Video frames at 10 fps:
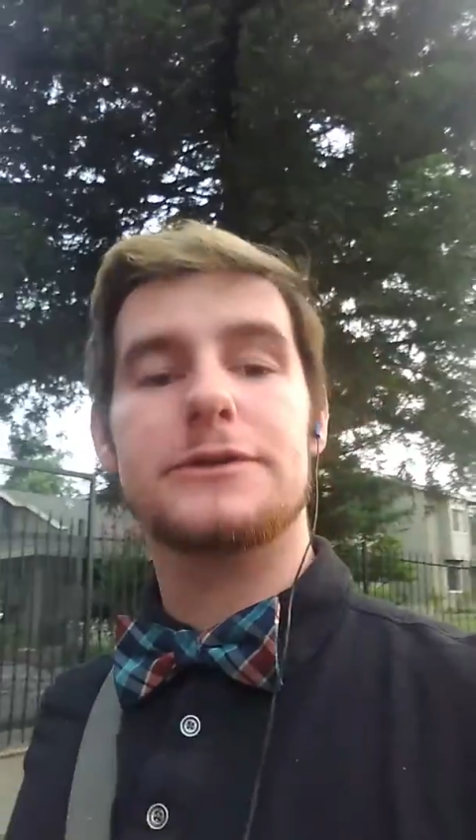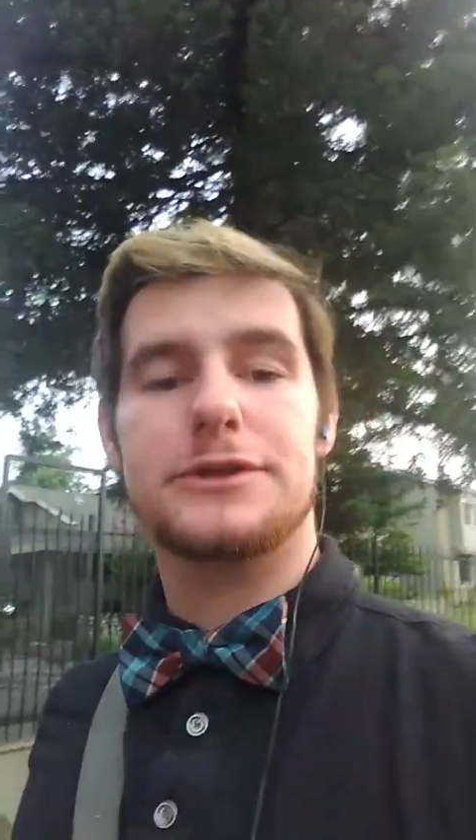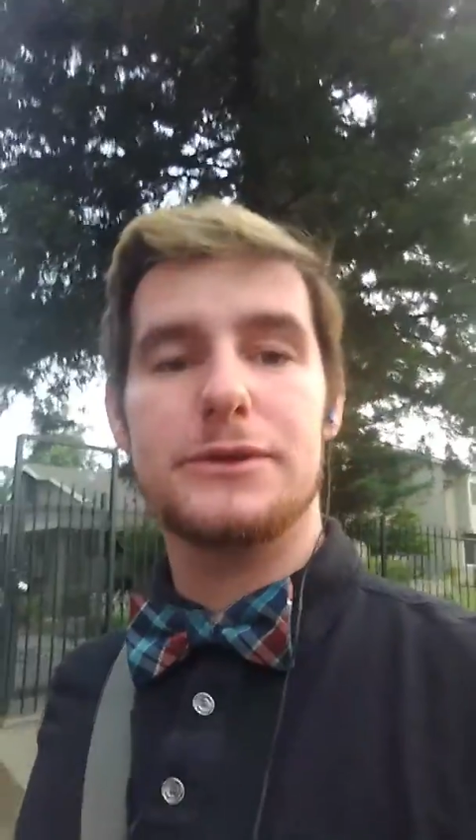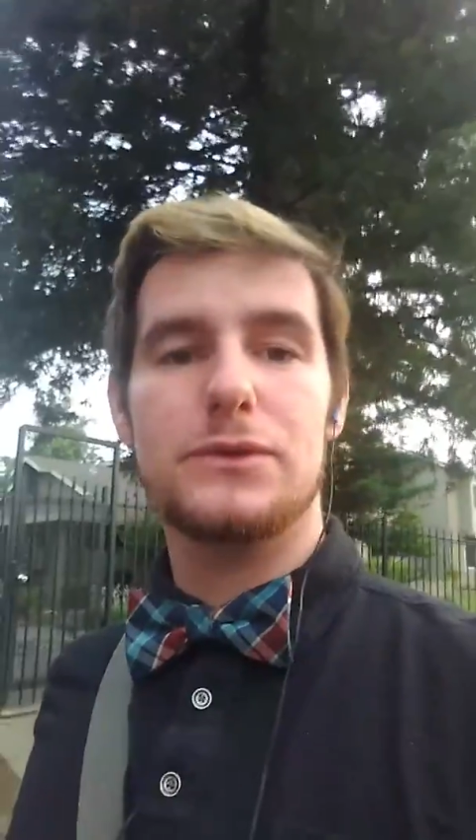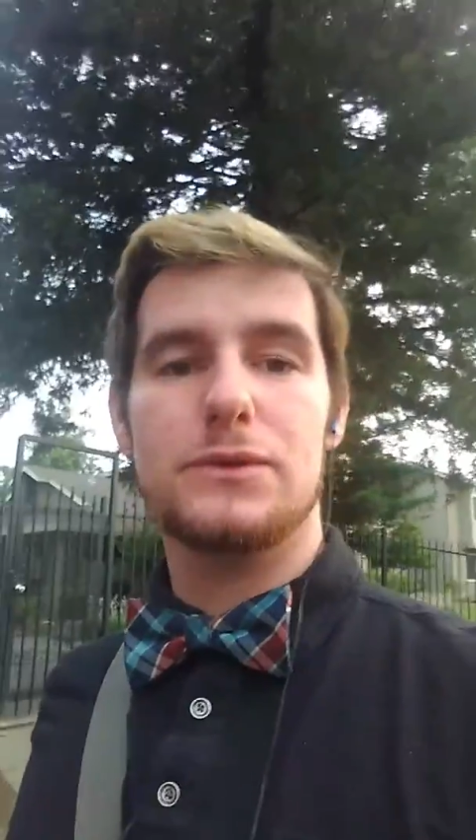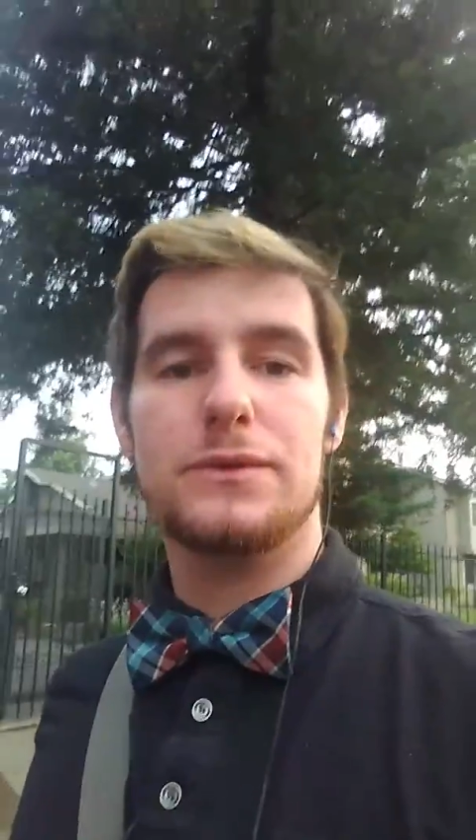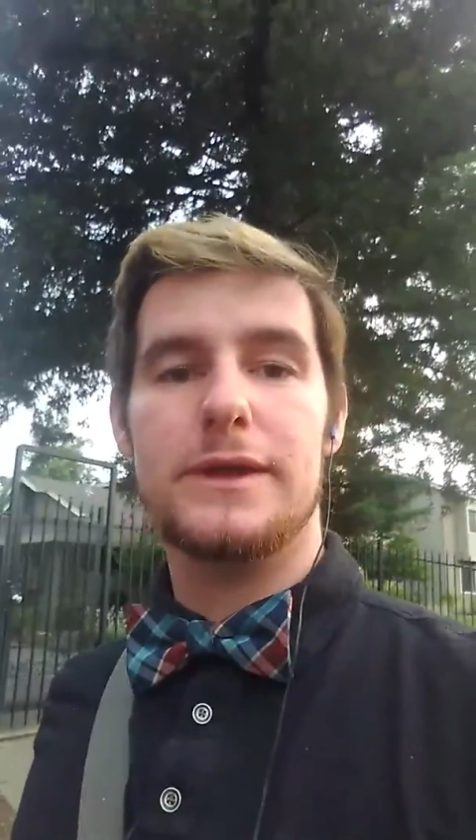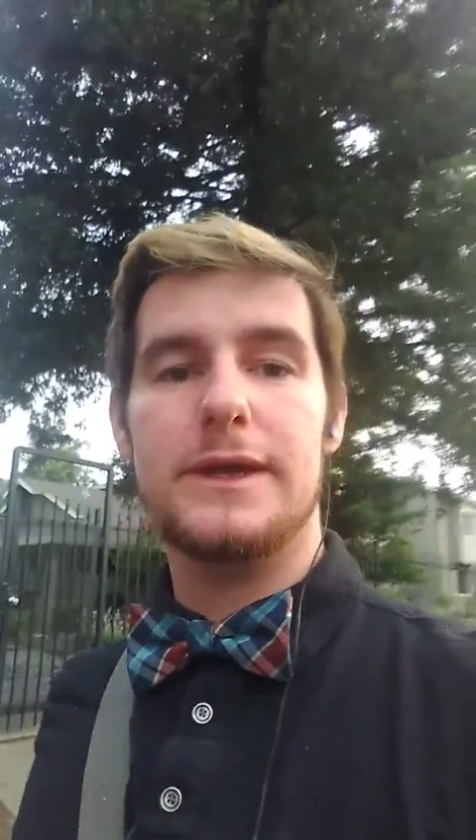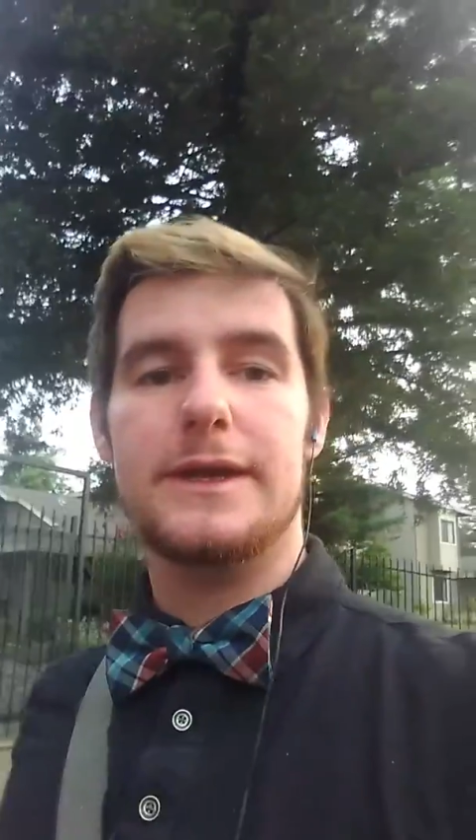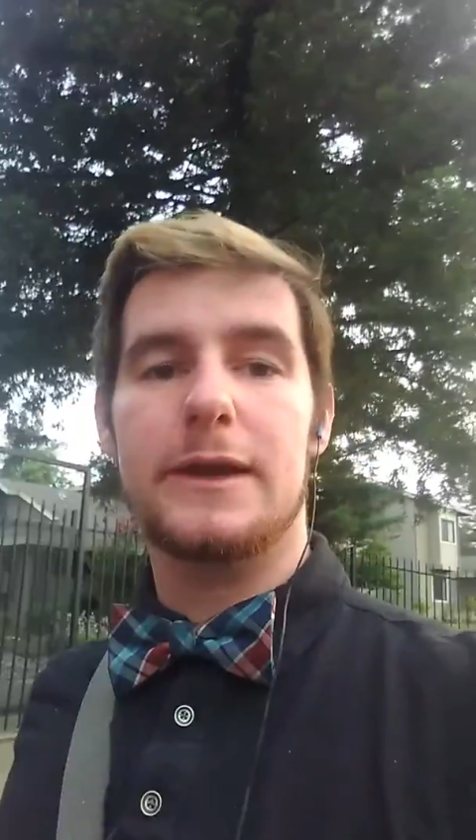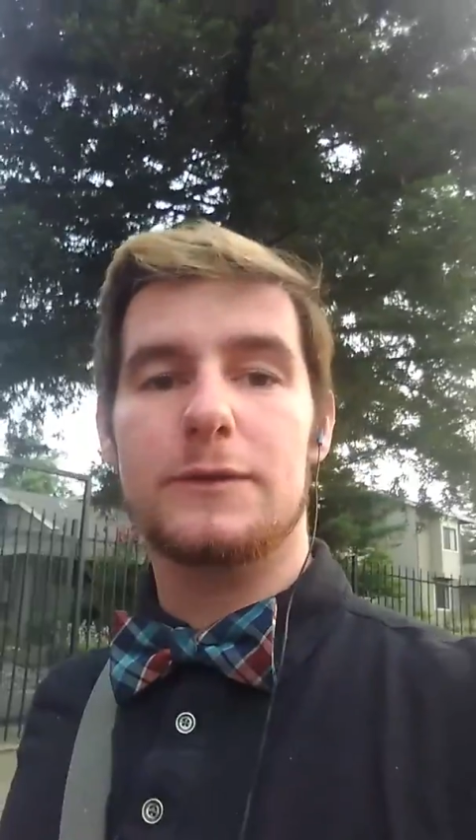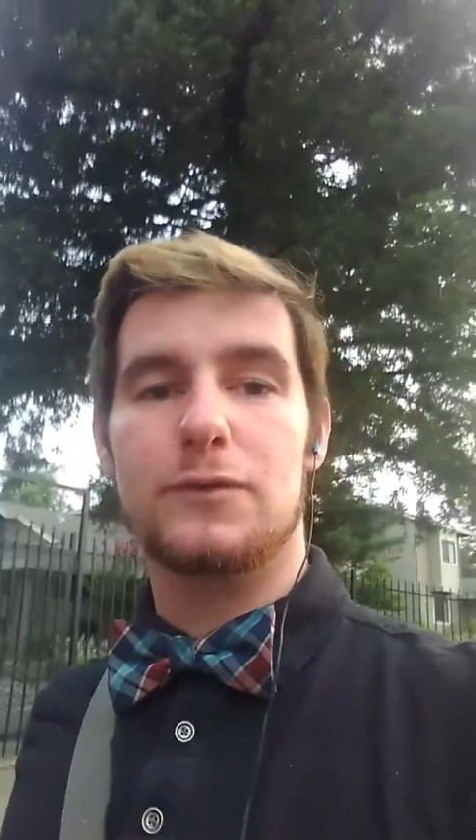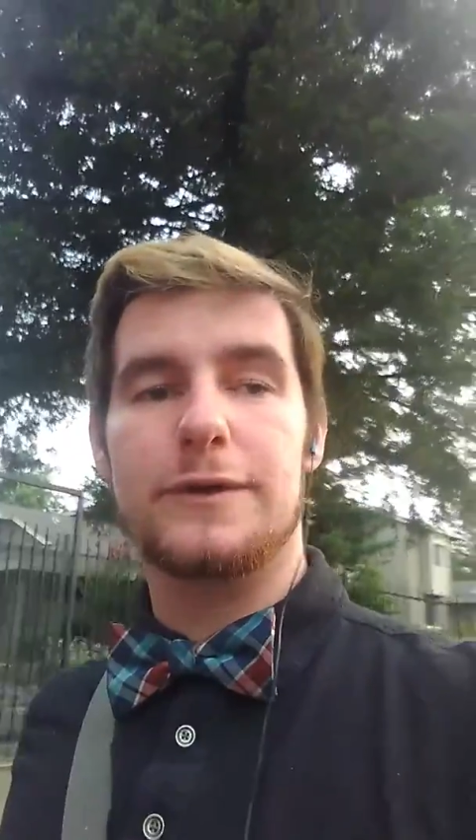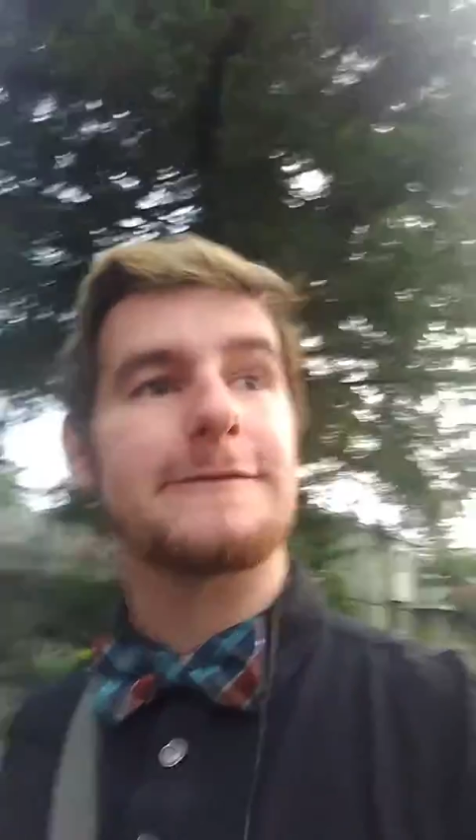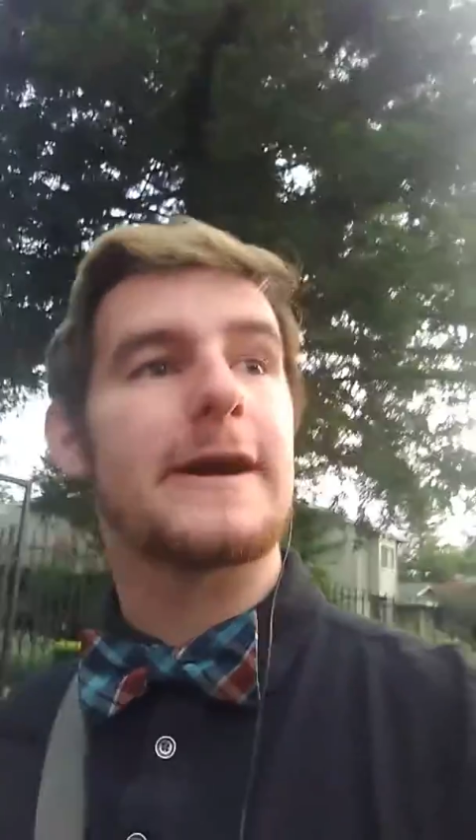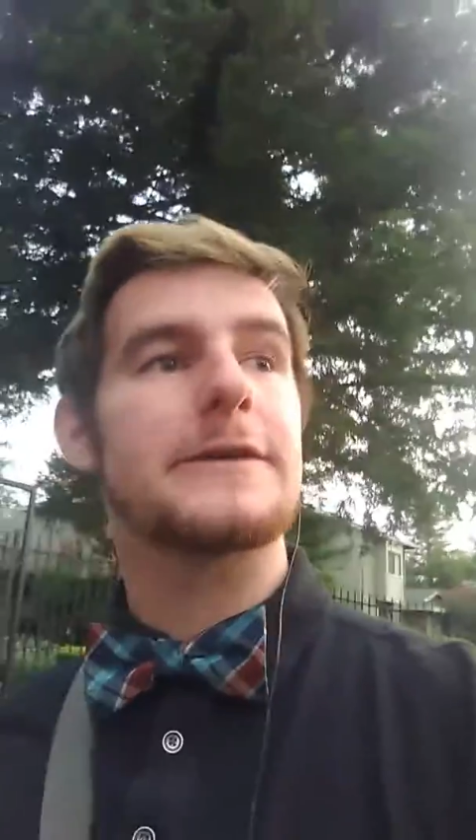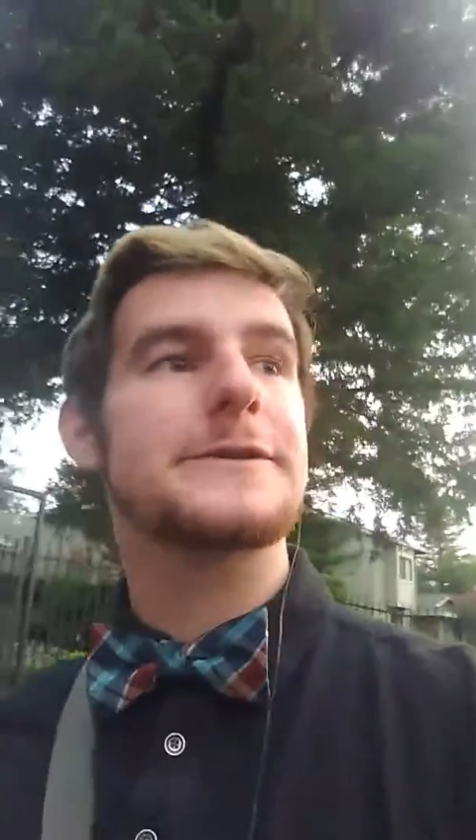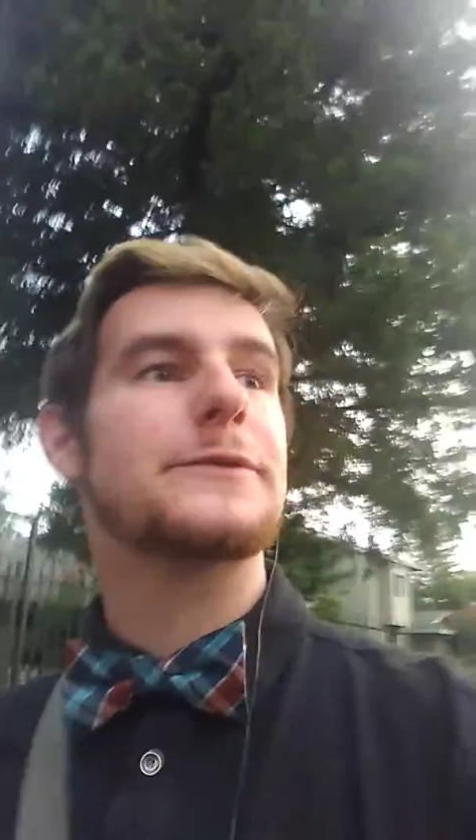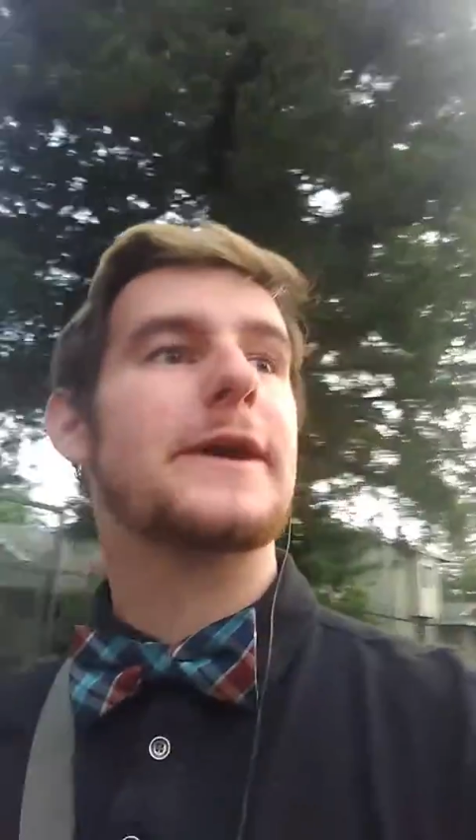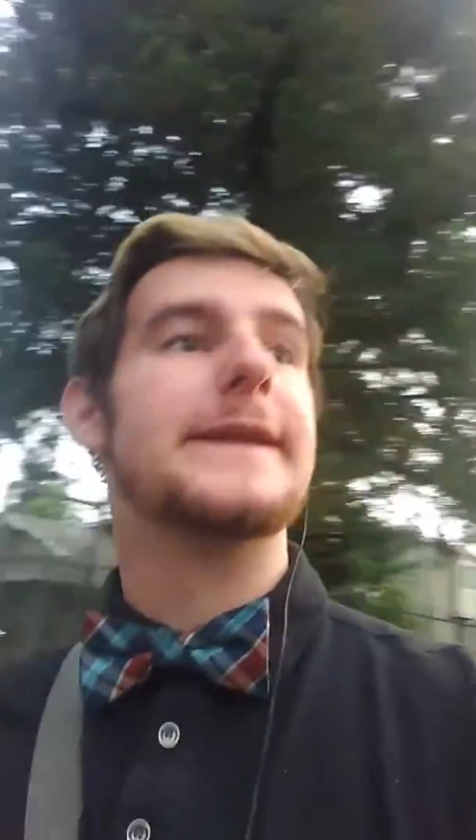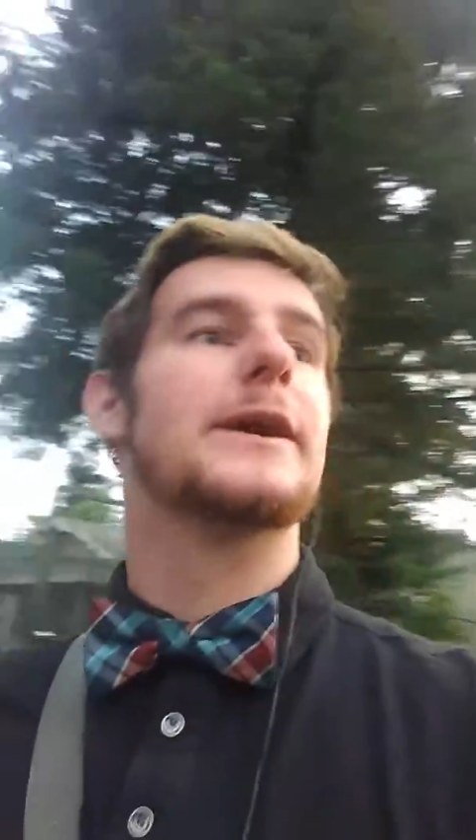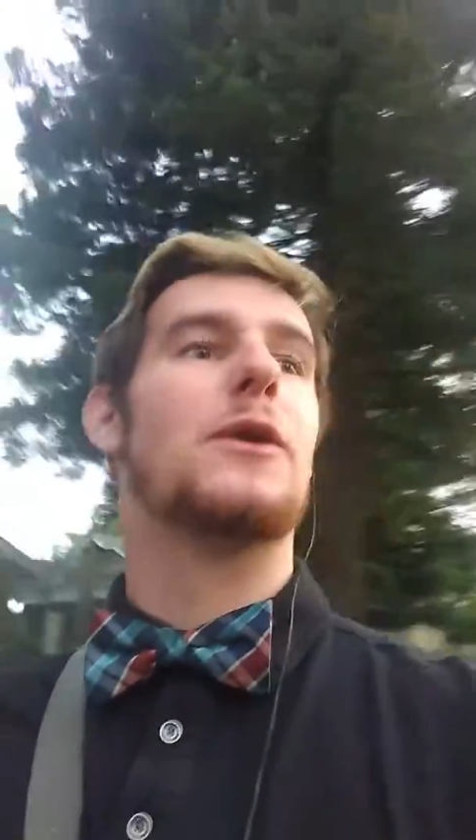to the California fire zone right now,